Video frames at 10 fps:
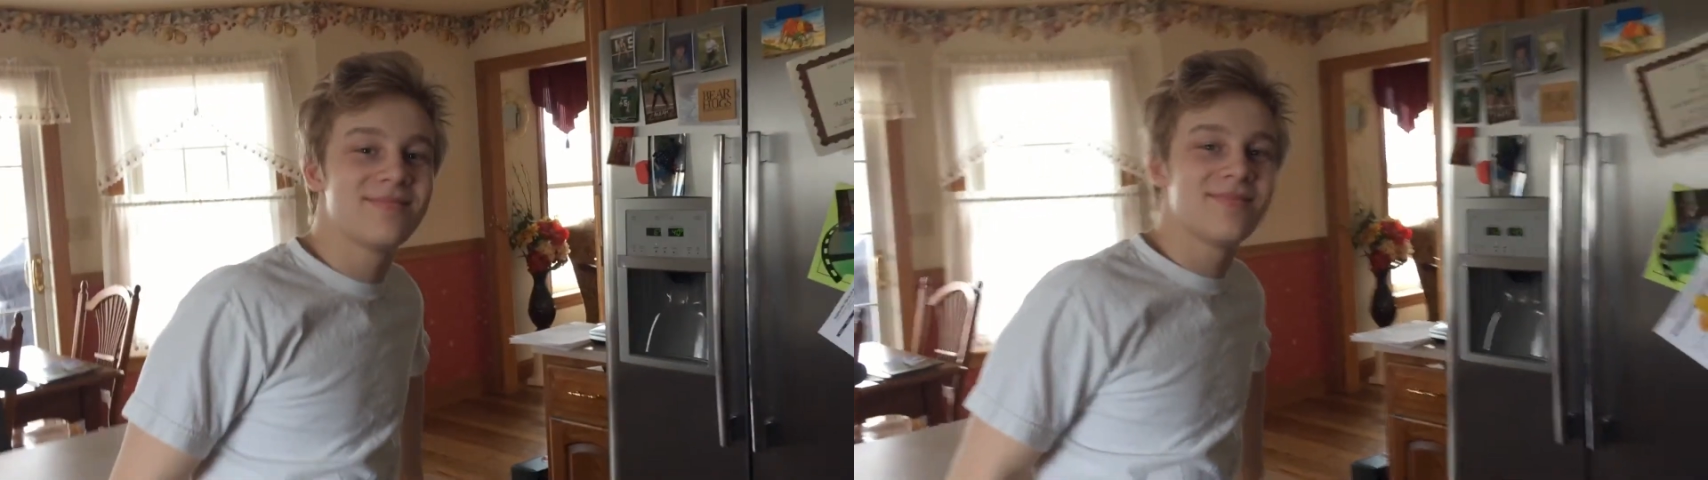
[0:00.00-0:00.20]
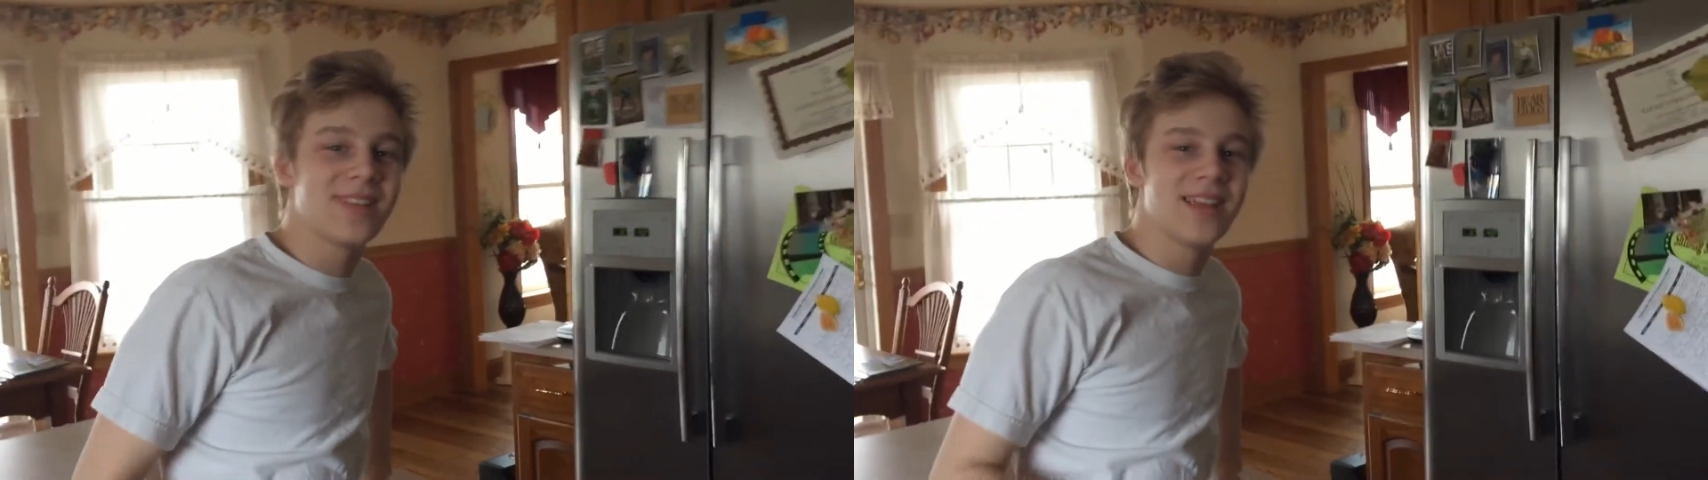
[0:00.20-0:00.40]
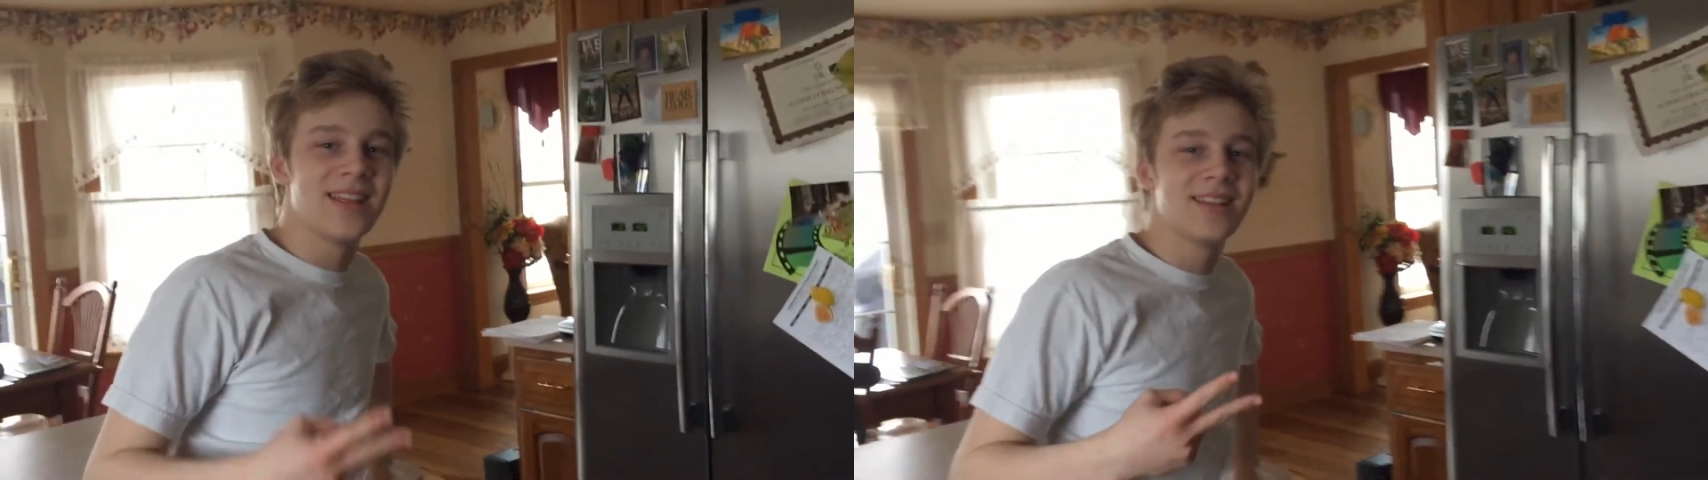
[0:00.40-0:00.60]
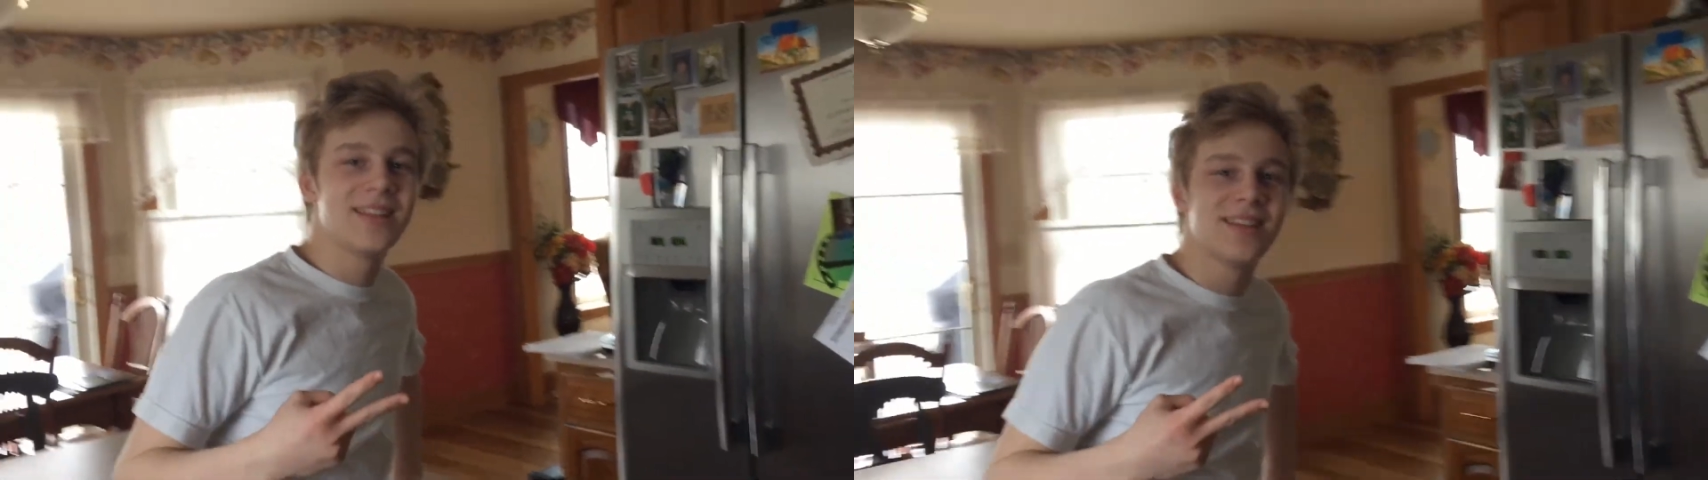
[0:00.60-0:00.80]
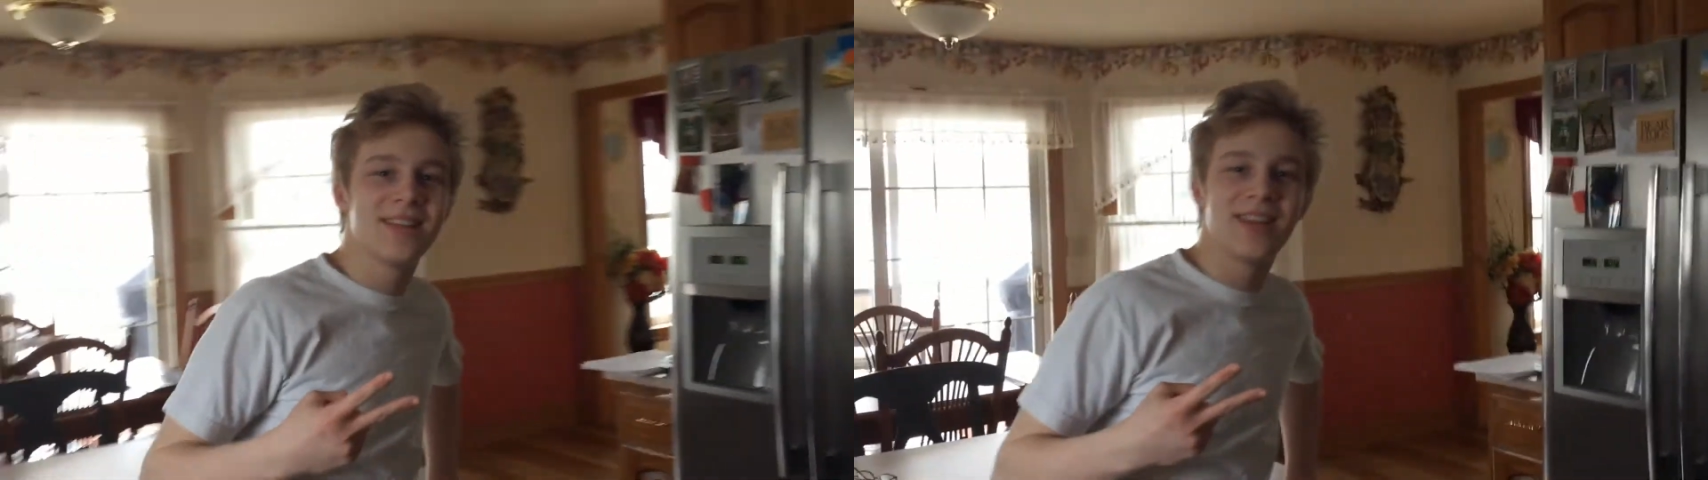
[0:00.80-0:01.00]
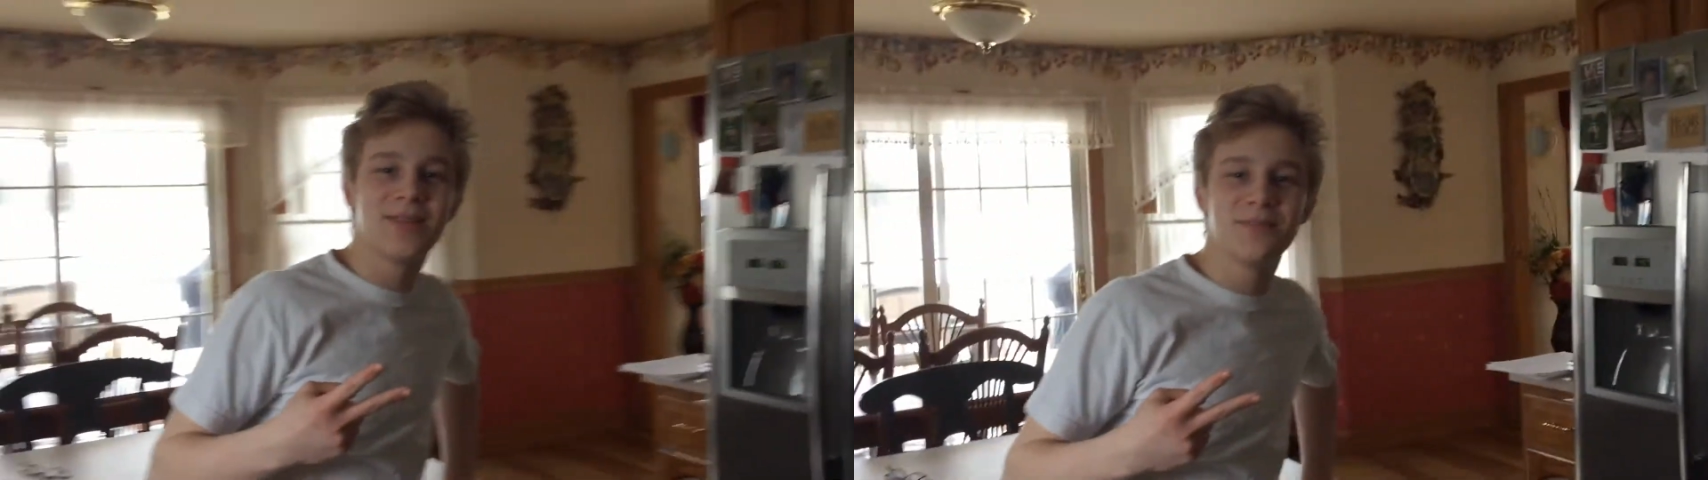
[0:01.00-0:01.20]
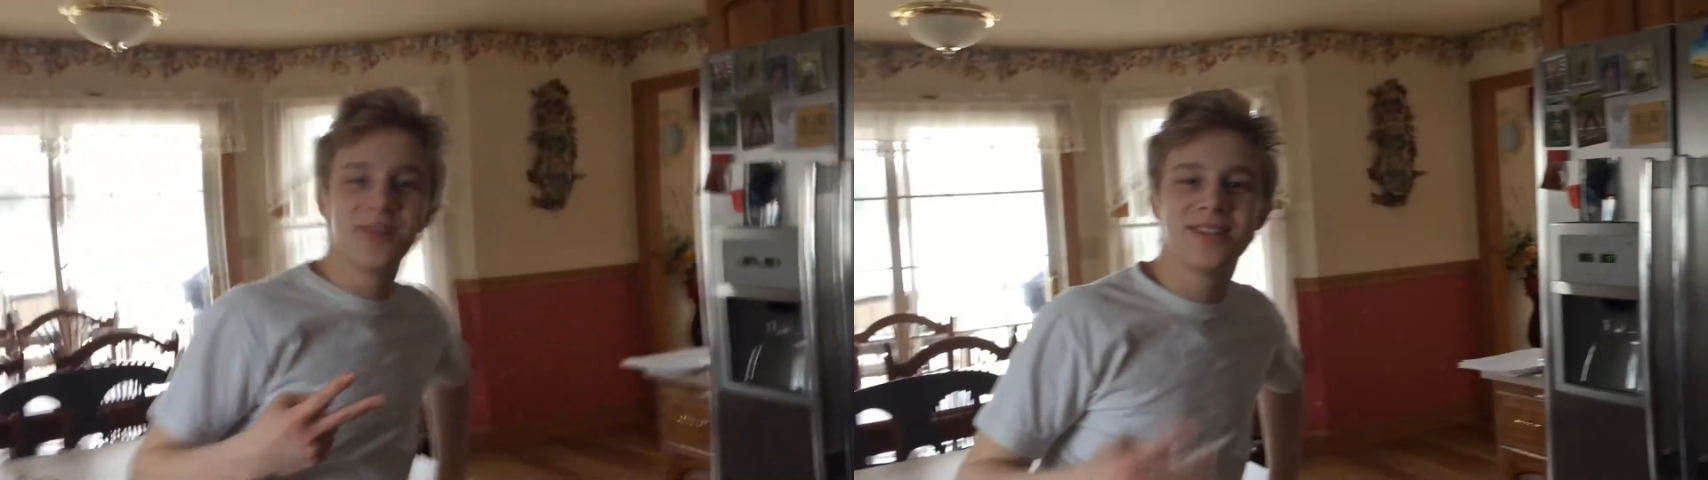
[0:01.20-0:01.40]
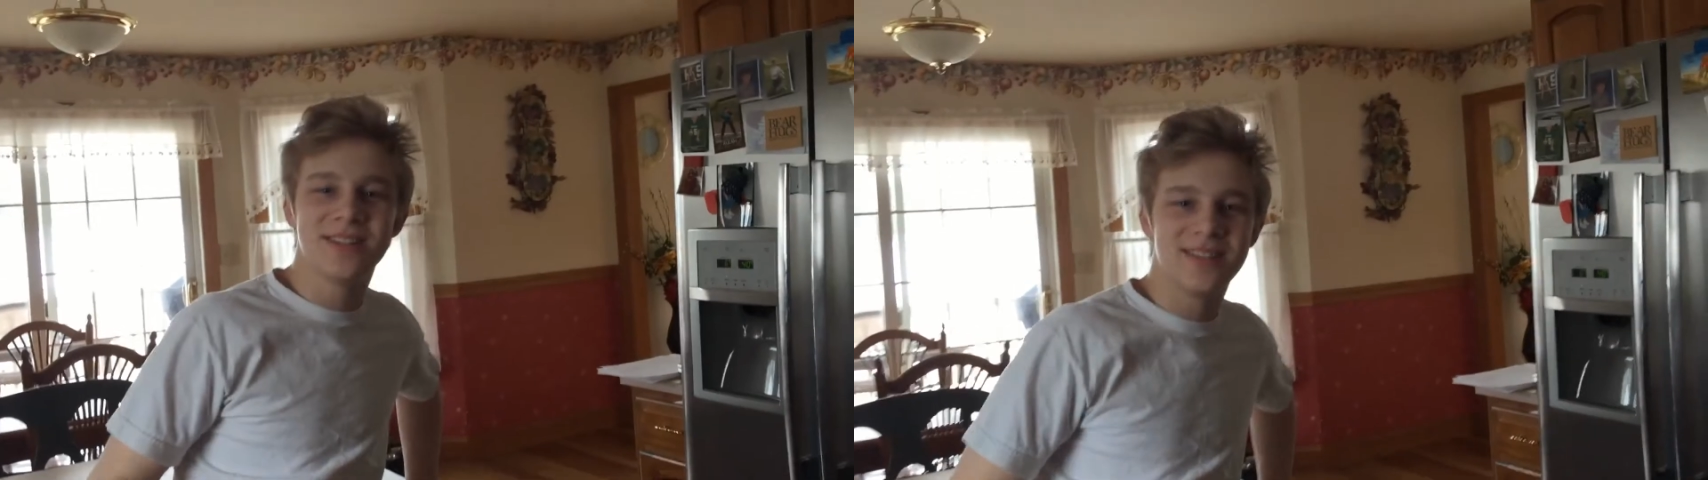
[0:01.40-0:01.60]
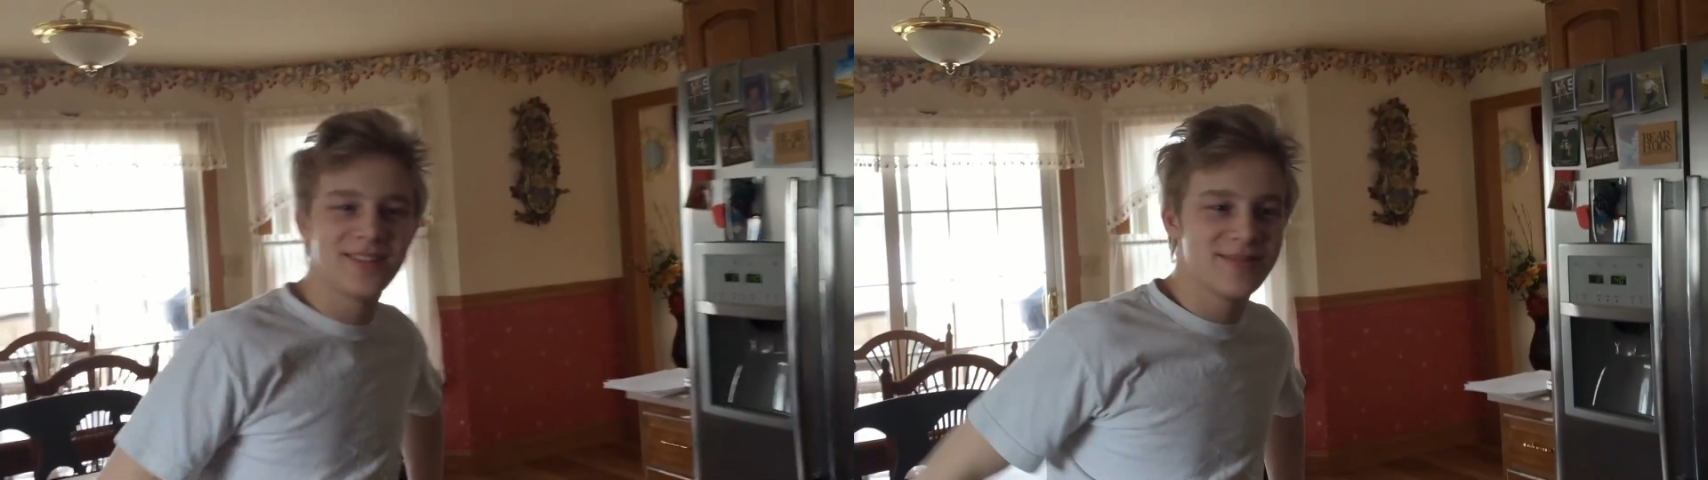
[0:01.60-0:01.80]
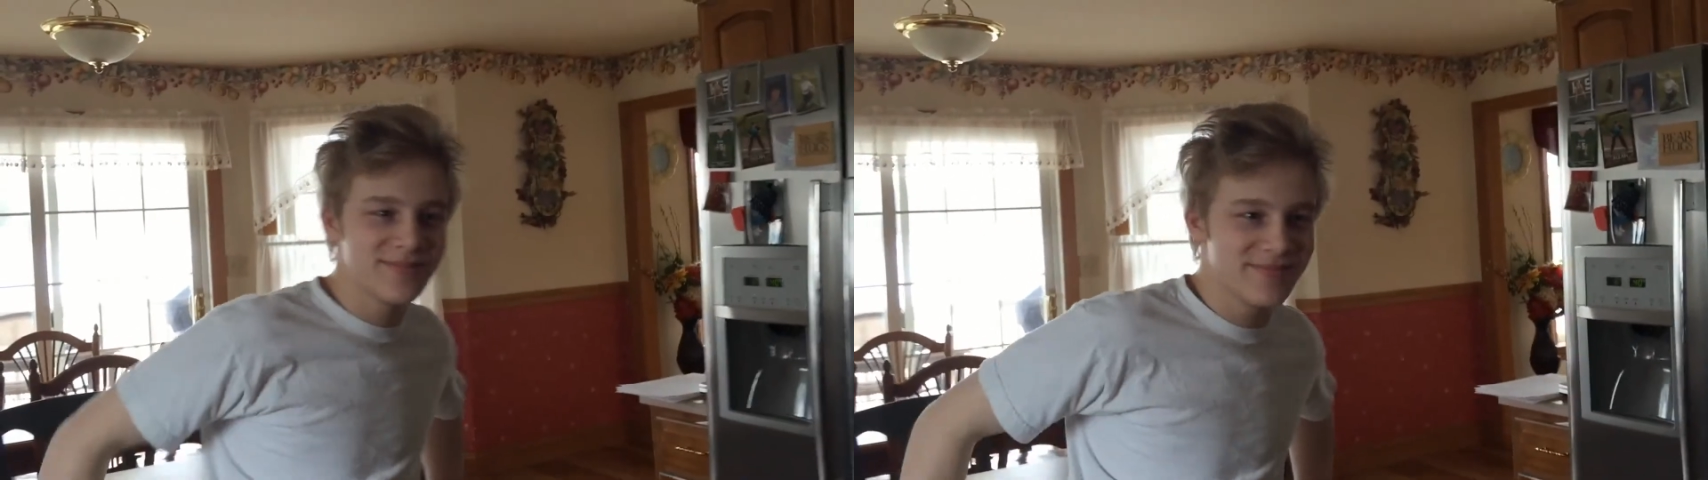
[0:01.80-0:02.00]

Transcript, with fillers: What time is it? Getting bitches.